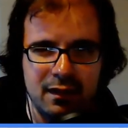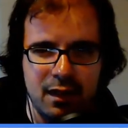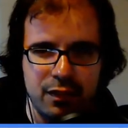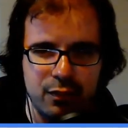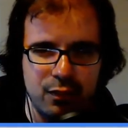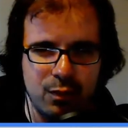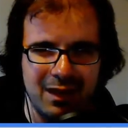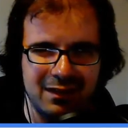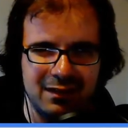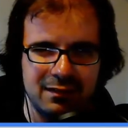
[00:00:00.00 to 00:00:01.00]
I thought,
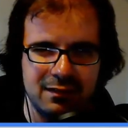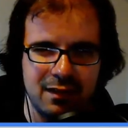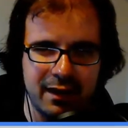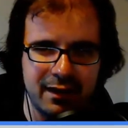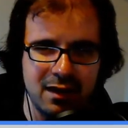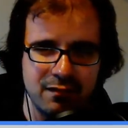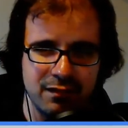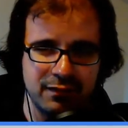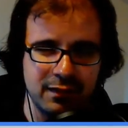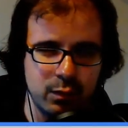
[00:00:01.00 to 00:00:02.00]
well, I can either
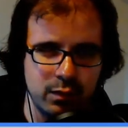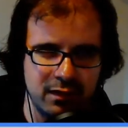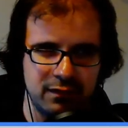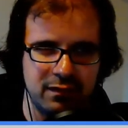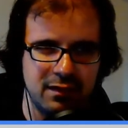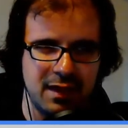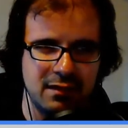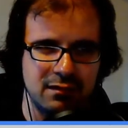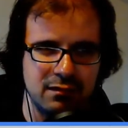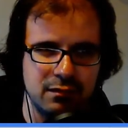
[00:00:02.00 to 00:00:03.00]
stick with this and
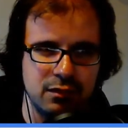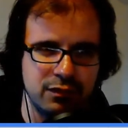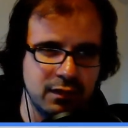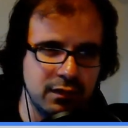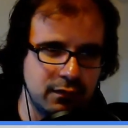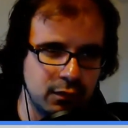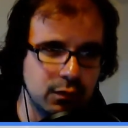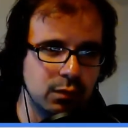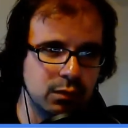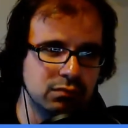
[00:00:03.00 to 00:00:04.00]
then use another
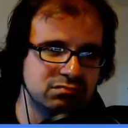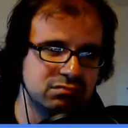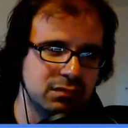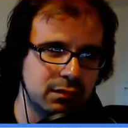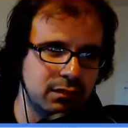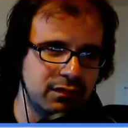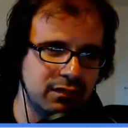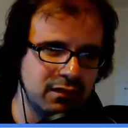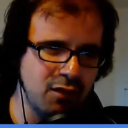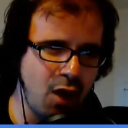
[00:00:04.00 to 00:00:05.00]
tool, because
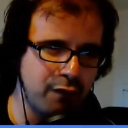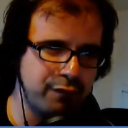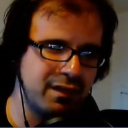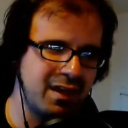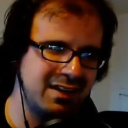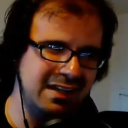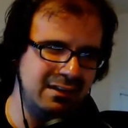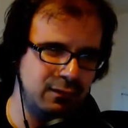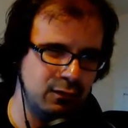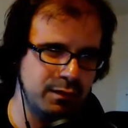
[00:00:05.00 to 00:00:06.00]
it's not often I need
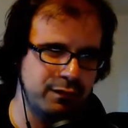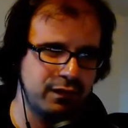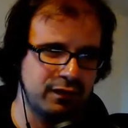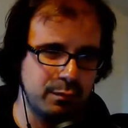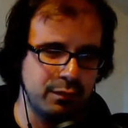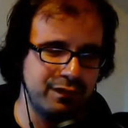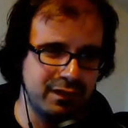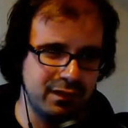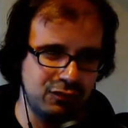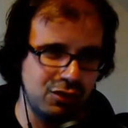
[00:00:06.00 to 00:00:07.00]
to, but for example for
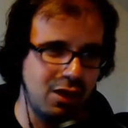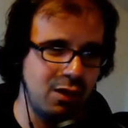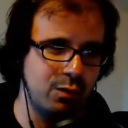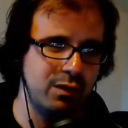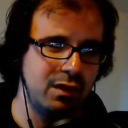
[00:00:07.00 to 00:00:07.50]
this show,